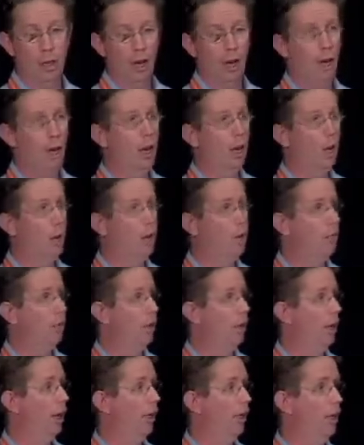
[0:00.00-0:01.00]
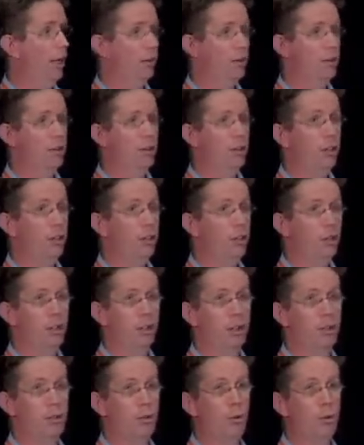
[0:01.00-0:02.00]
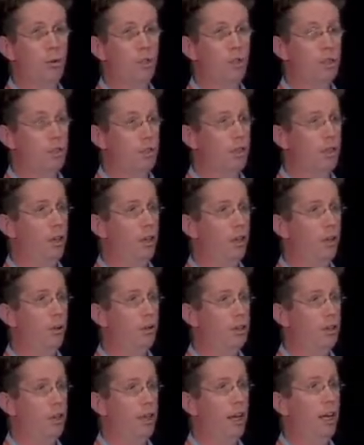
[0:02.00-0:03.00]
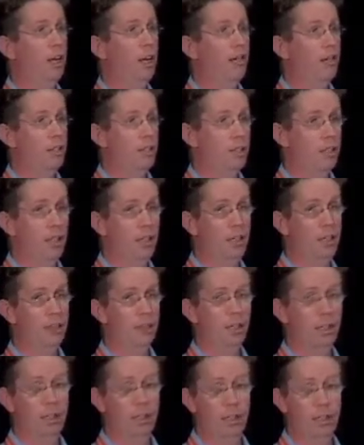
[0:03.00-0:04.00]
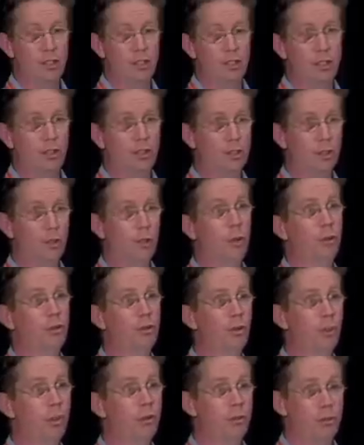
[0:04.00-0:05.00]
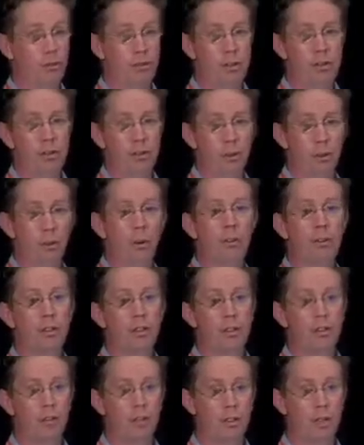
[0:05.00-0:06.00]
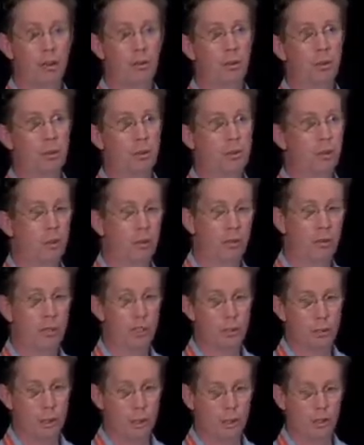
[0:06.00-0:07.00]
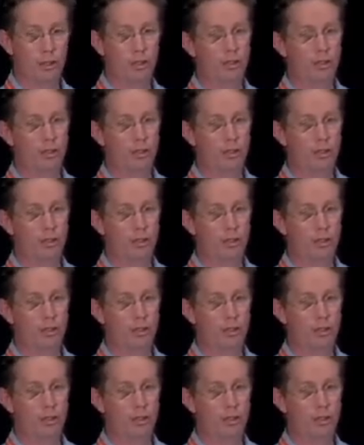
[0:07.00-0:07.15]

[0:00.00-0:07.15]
I guarantee you in this audience, I know today I've seen at least 2 or 3 of the original authors of the WS security spec,